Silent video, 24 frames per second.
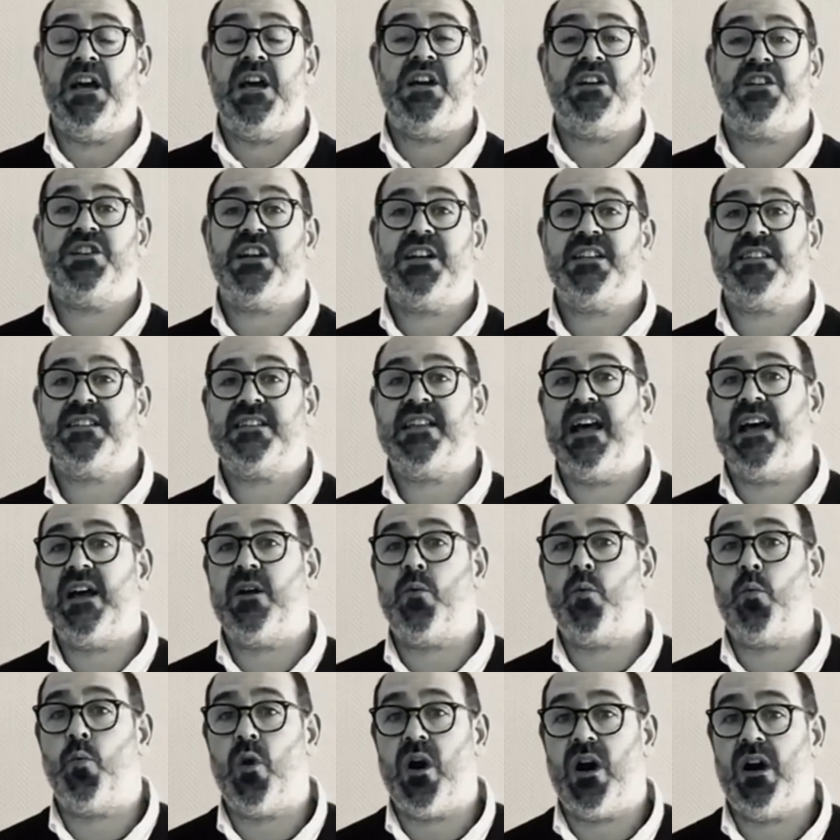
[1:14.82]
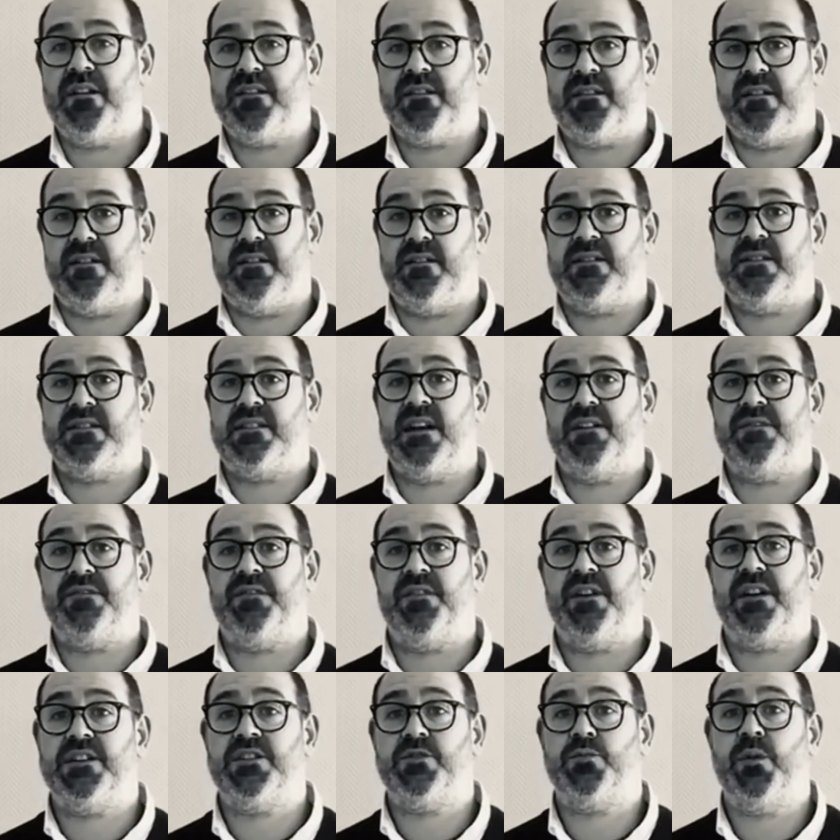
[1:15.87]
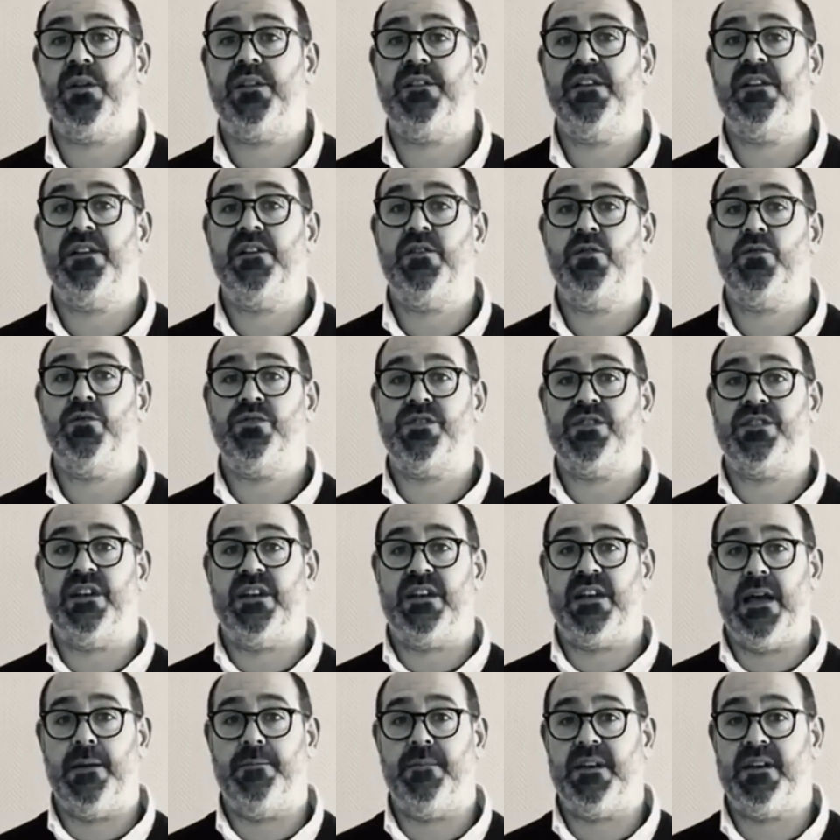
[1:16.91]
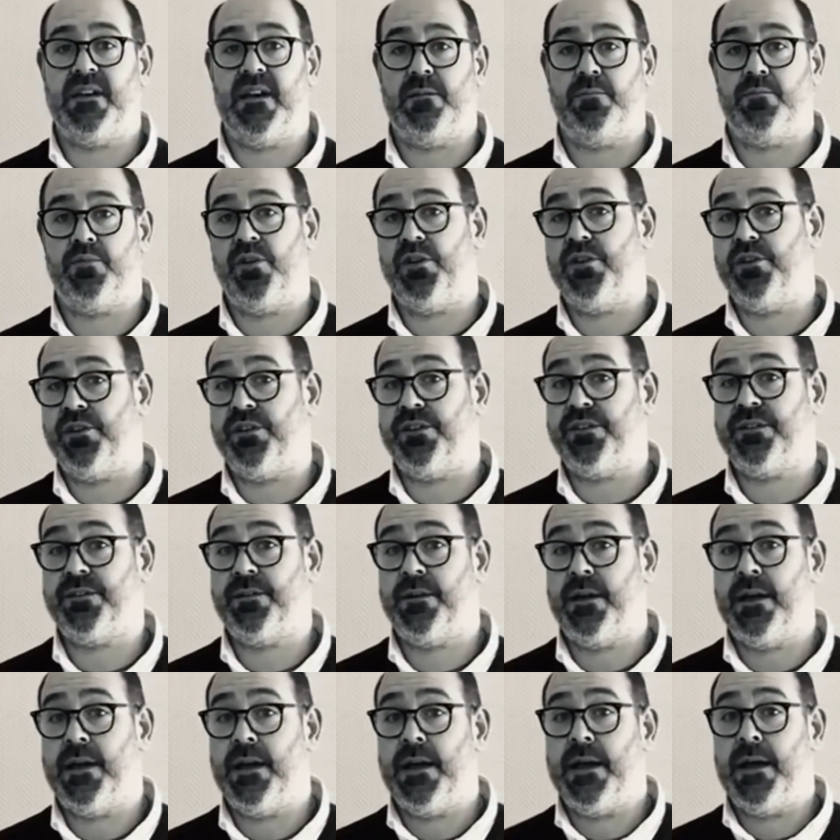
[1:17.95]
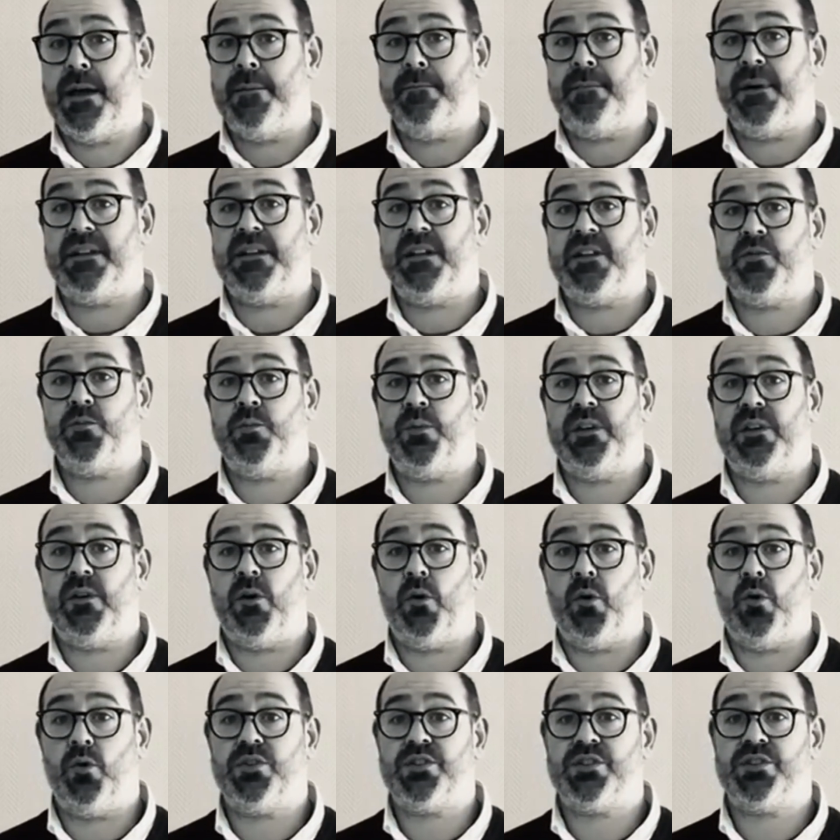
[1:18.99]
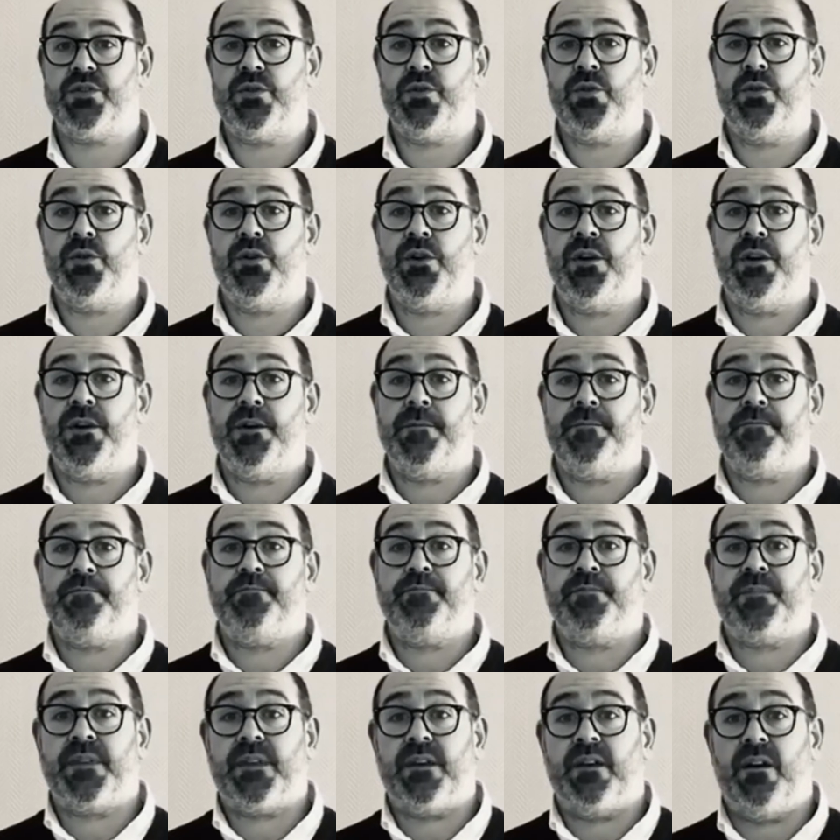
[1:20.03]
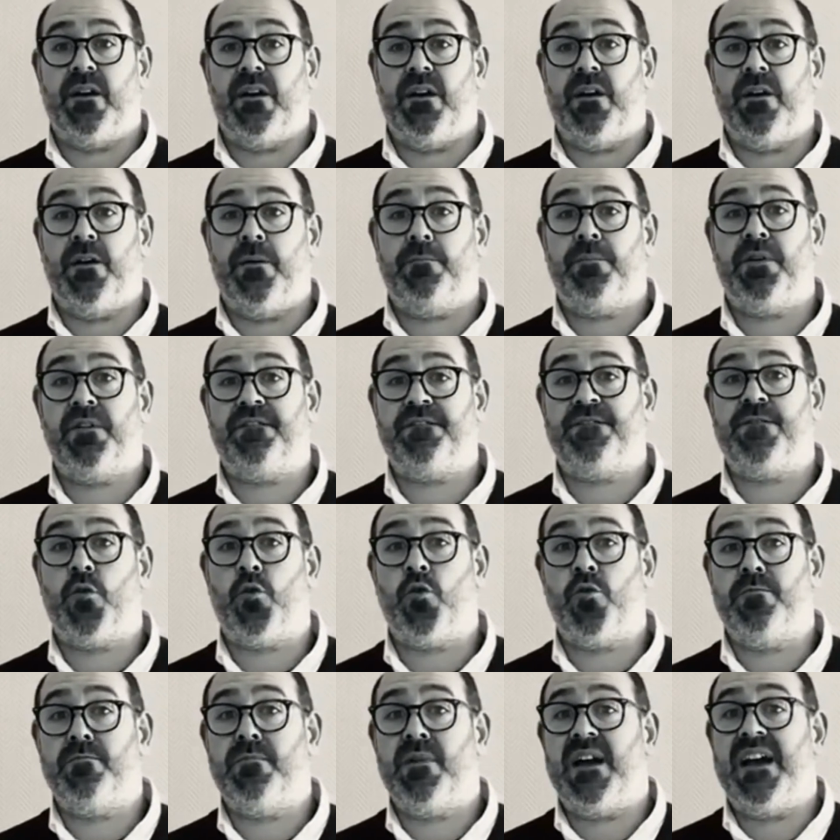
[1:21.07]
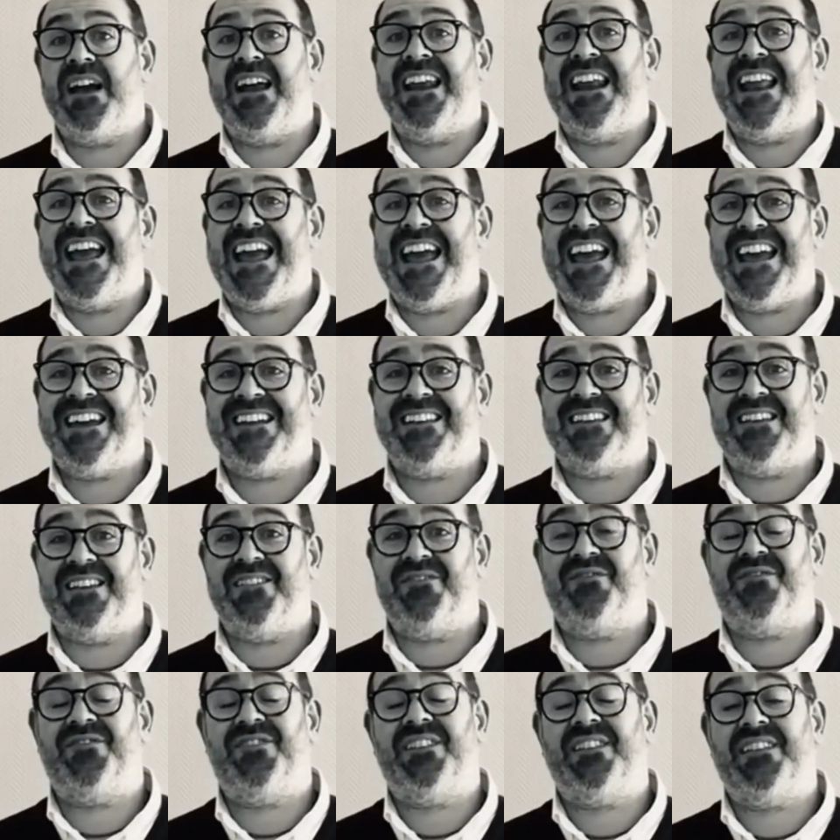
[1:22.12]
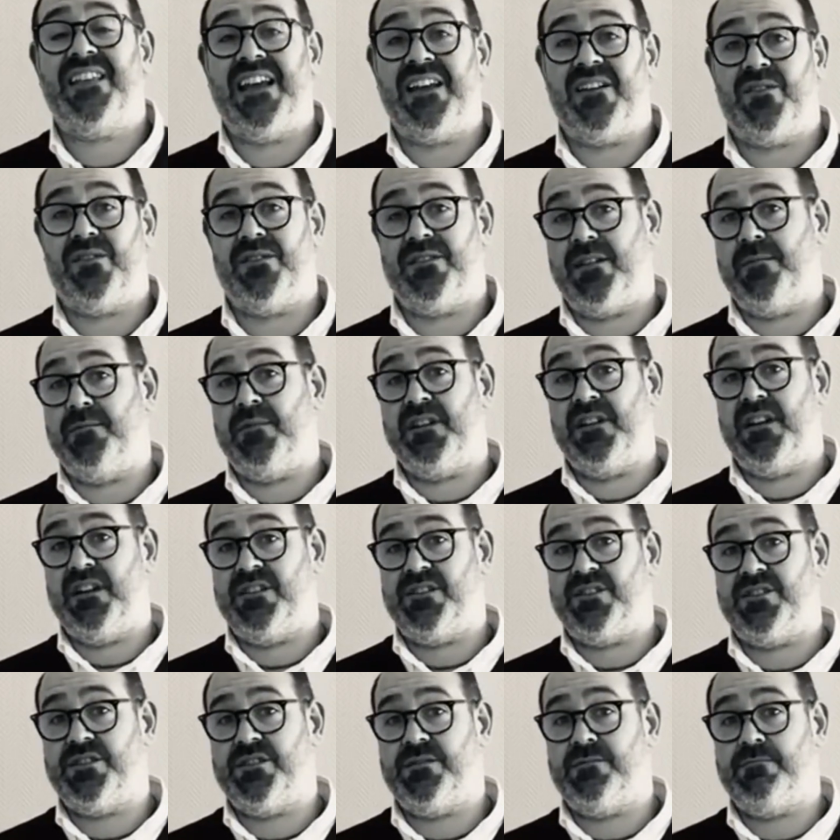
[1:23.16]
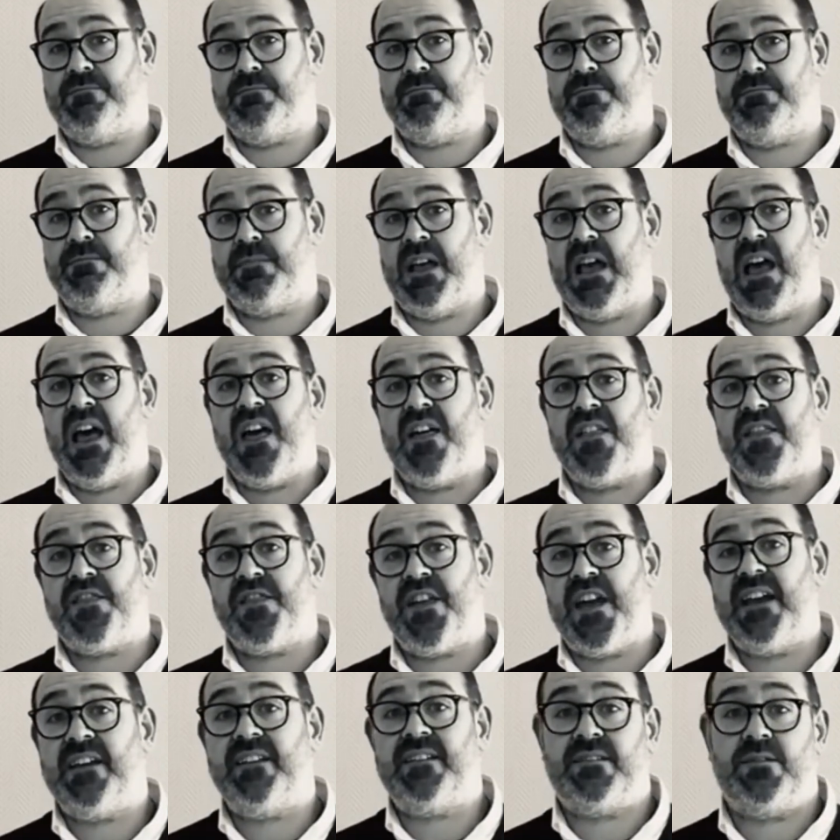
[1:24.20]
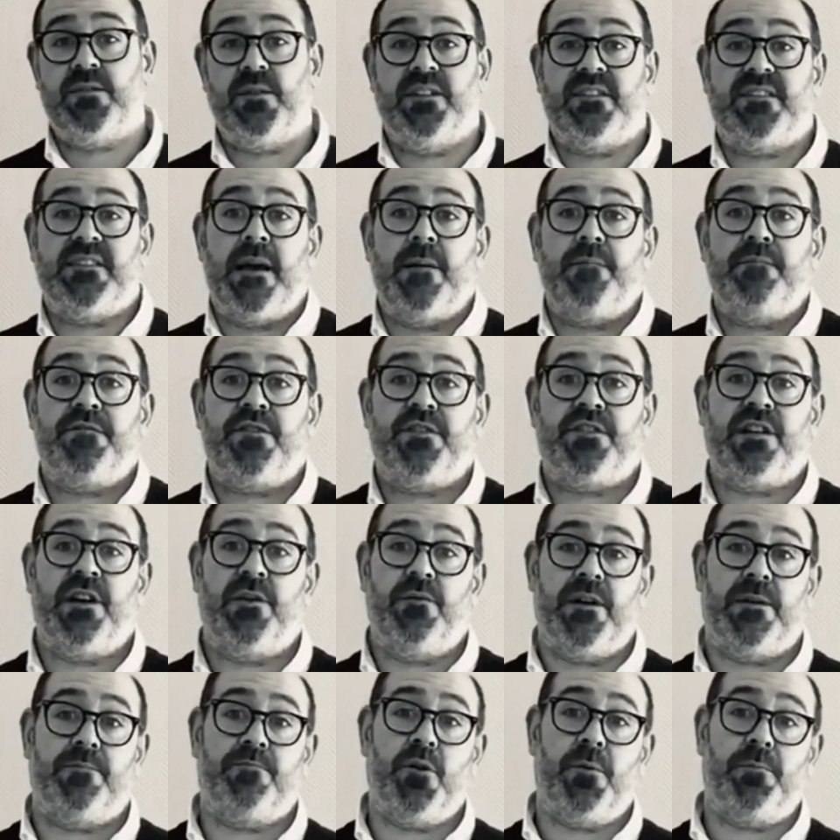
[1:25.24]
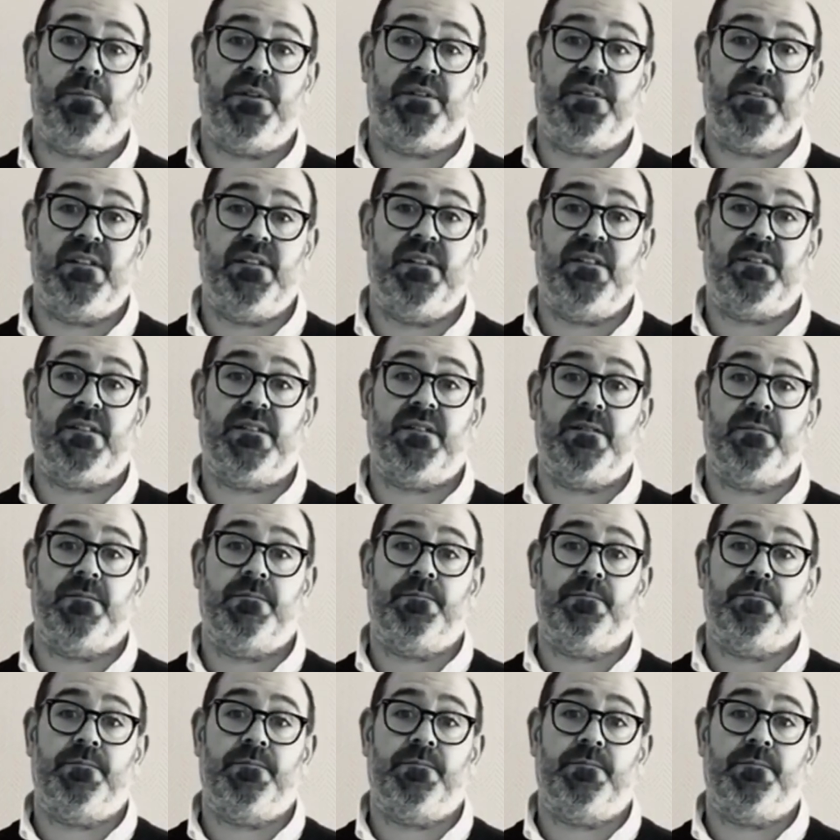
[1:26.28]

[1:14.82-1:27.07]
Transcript: Just like water, Safurex will dilute the chemical product, but it will also perform an active decontamination. Thanks to its amphoteric properties,